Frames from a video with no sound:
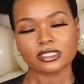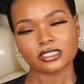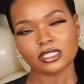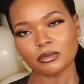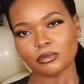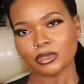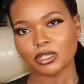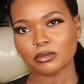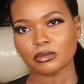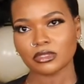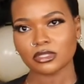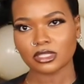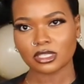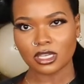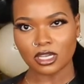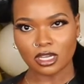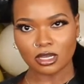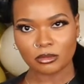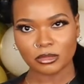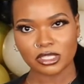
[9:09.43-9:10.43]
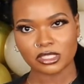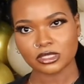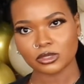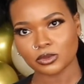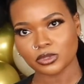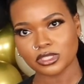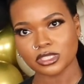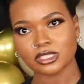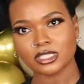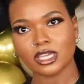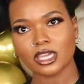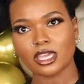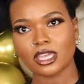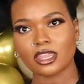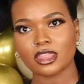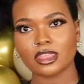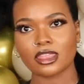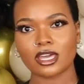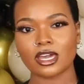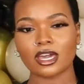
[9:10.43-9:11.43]
some people in the comments were
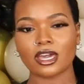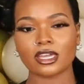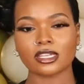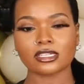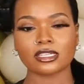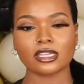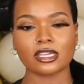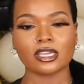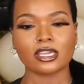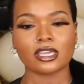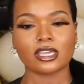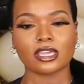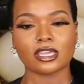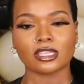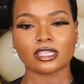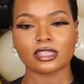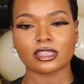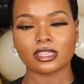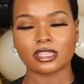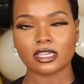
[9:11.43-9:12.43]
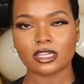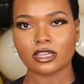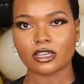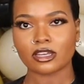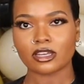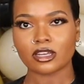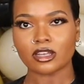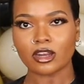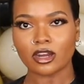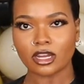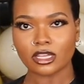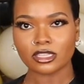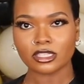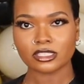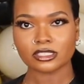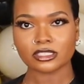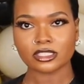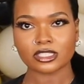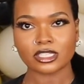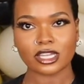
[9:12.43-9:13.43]
saying that their
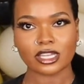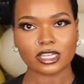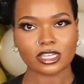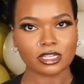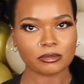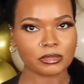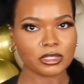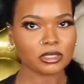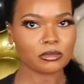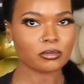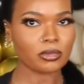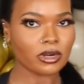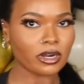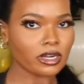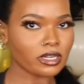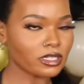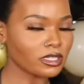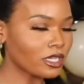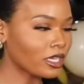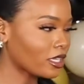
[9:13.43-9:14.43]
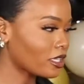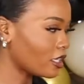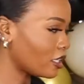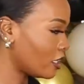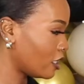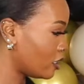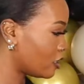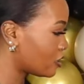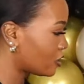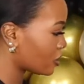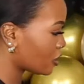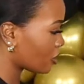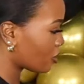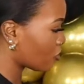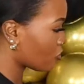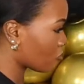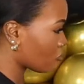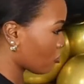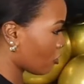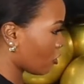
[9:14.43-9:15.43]
garlands are like coming apart, like each
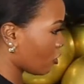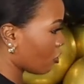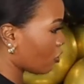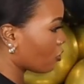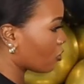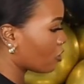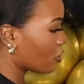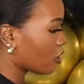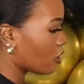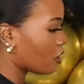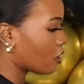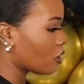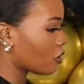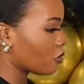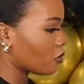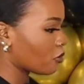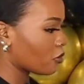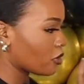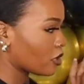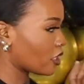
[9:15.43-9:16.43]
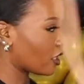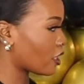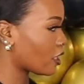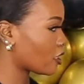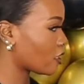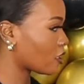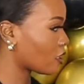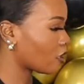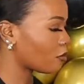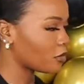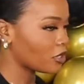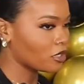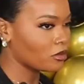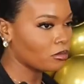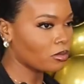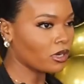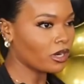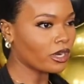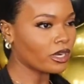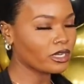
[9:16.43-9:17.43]
row were like coming
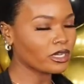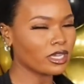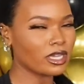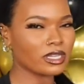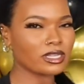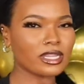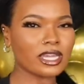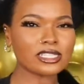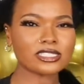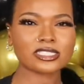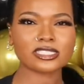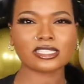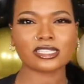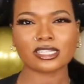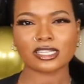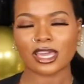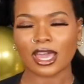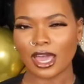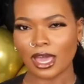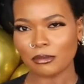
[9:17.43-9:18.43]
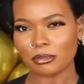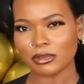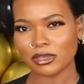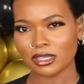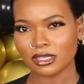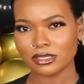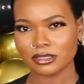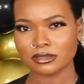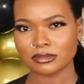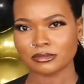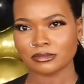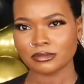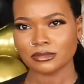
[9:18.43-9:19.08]
apart, and that shouldn't happen,